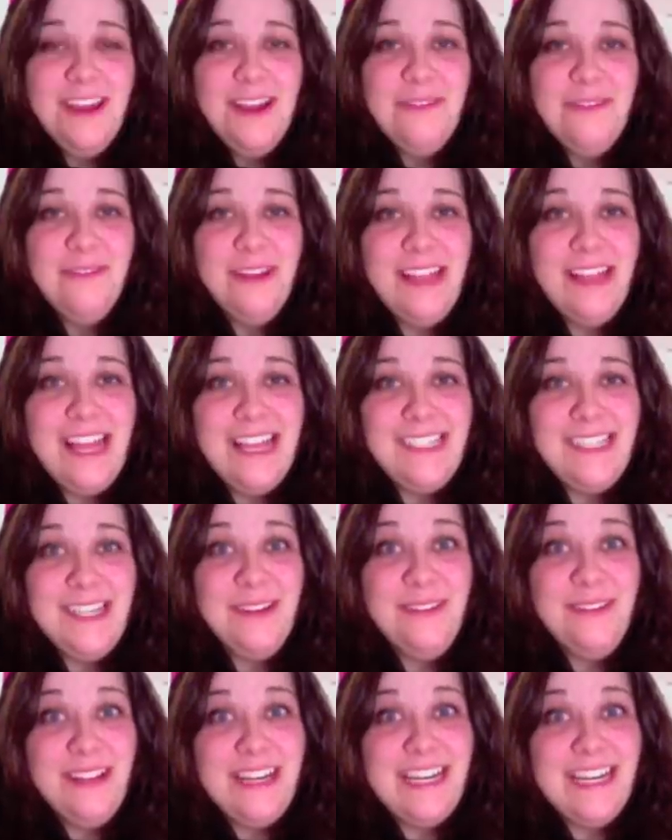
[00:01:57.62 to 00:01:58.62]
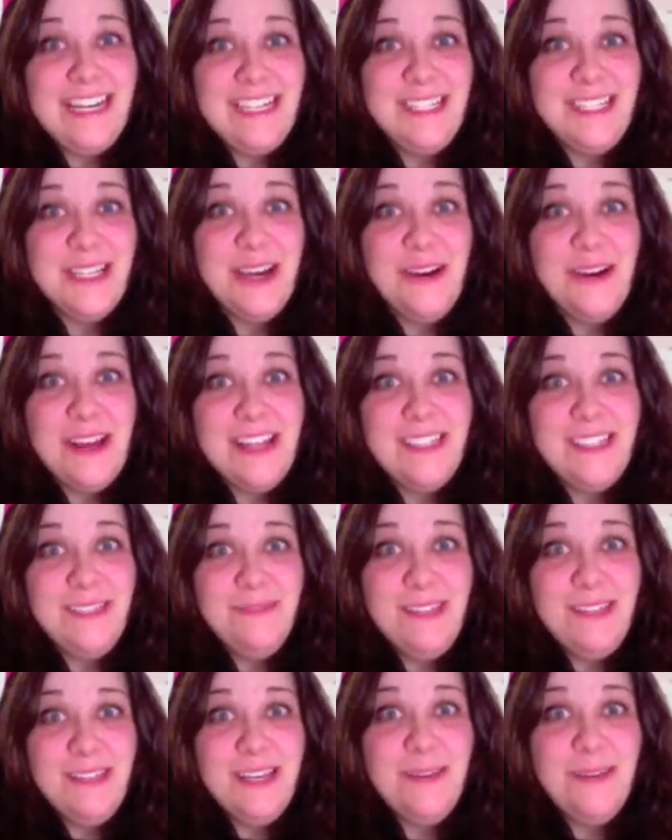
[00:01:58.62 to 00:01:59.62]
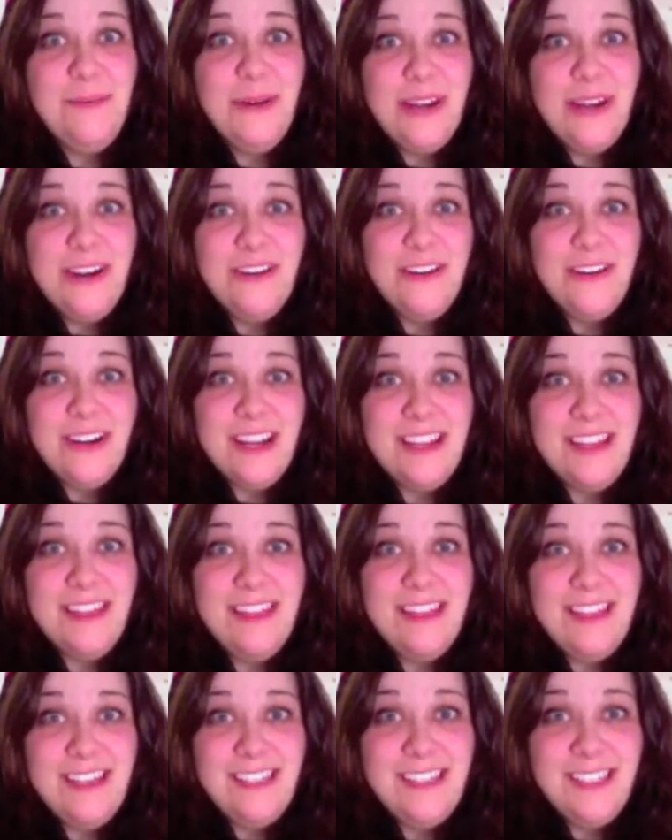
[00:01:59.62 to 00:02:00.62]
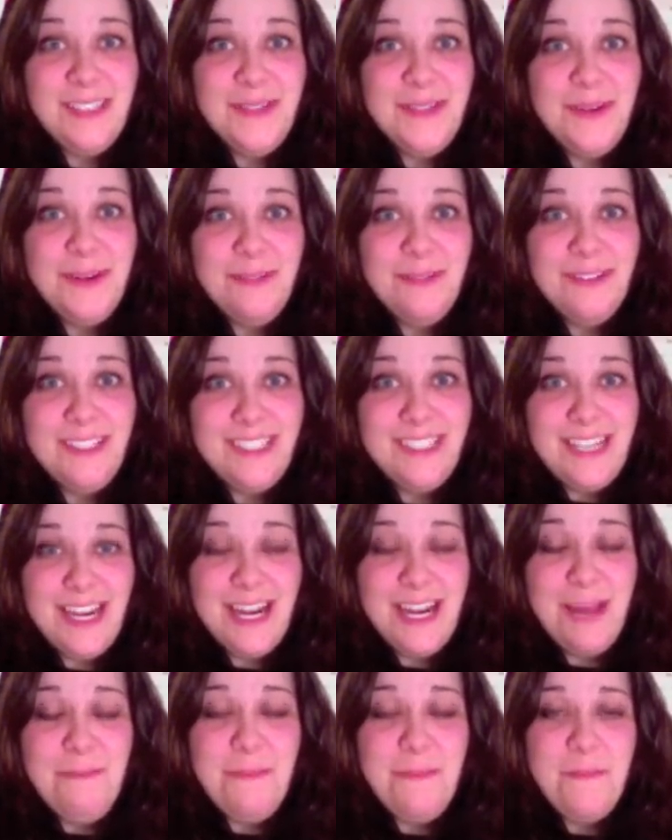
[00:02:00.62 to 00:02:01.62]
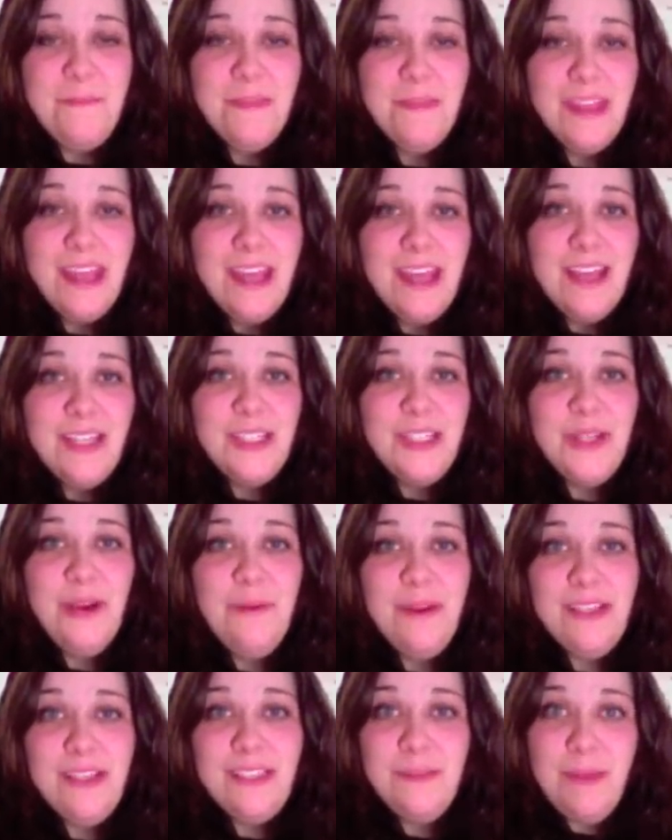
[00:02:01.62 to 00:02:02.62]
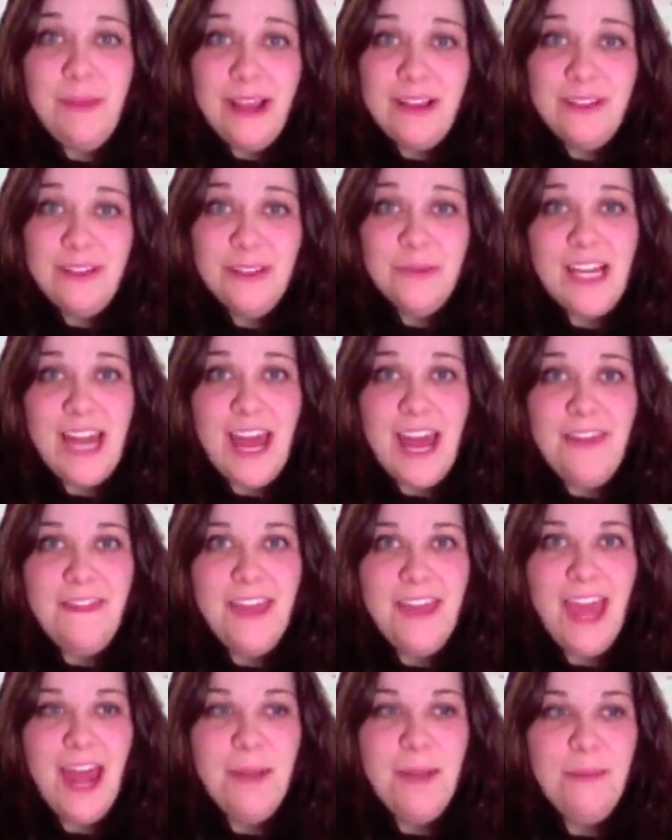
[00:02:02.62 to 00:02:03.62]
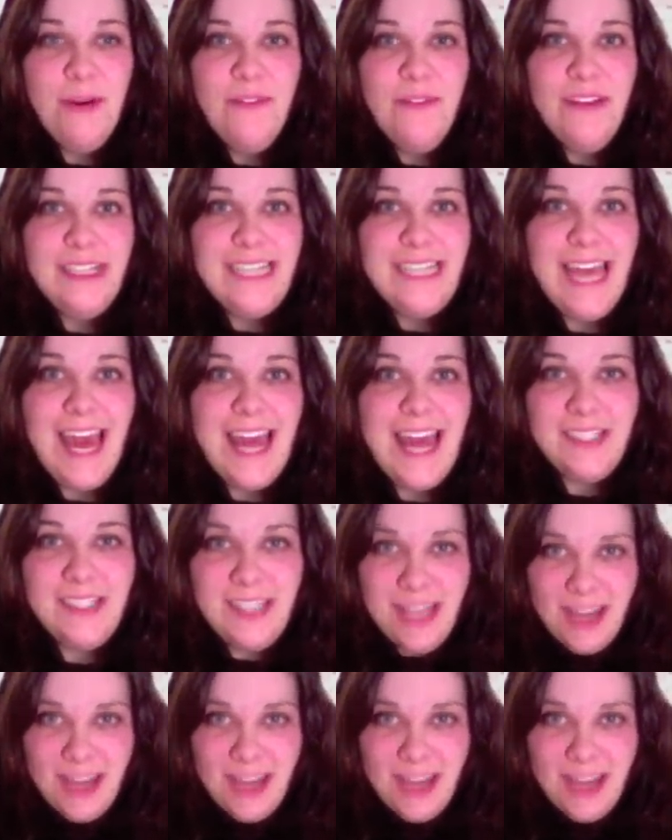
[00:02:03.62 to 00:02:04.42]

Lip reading: realized I really needed to go get something to put underneath this so it would stand up. So I went to Michael's, and they had a perfect hat.